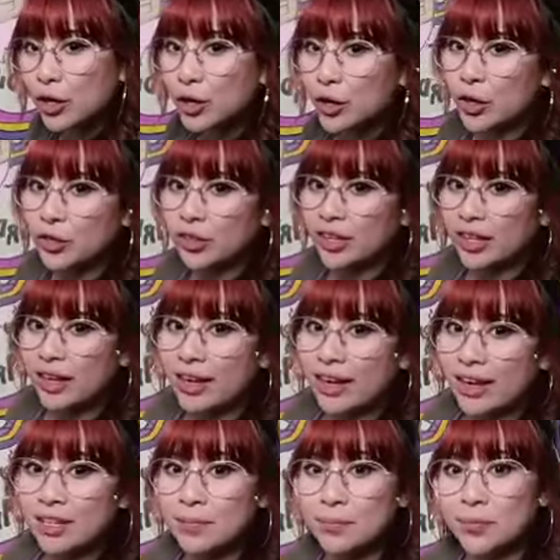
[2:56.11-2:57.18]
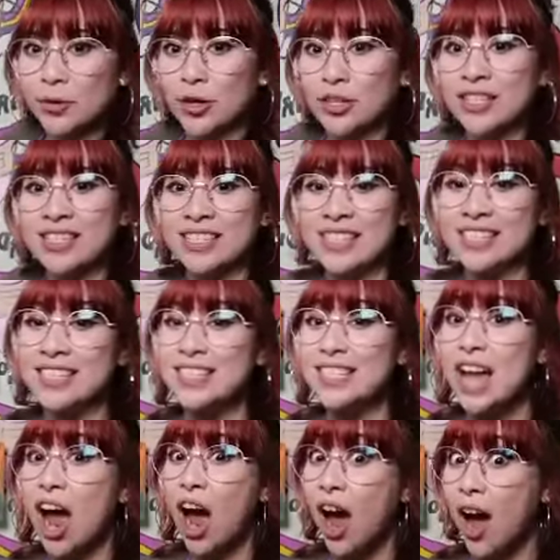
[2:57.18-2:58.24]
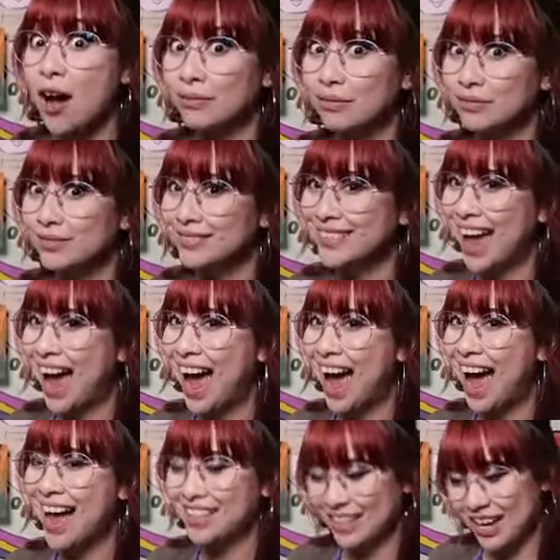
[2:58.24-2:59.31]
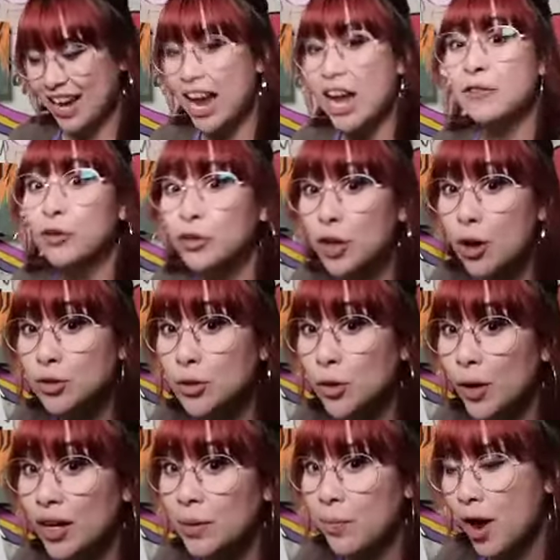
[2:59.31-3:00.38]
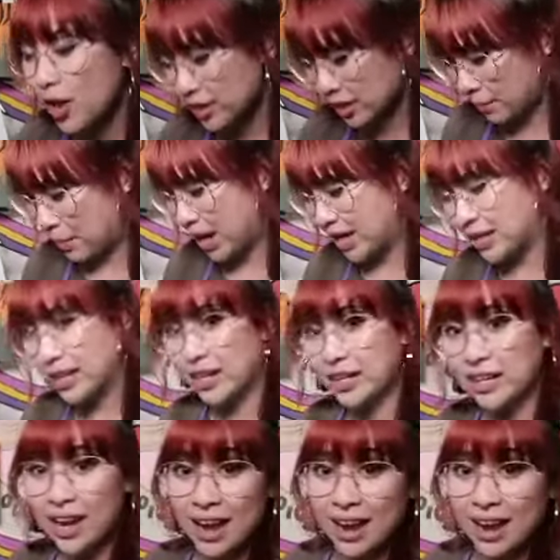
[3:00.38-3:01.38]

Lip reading: Earth kit consists of. And for those who already bought the paint kit,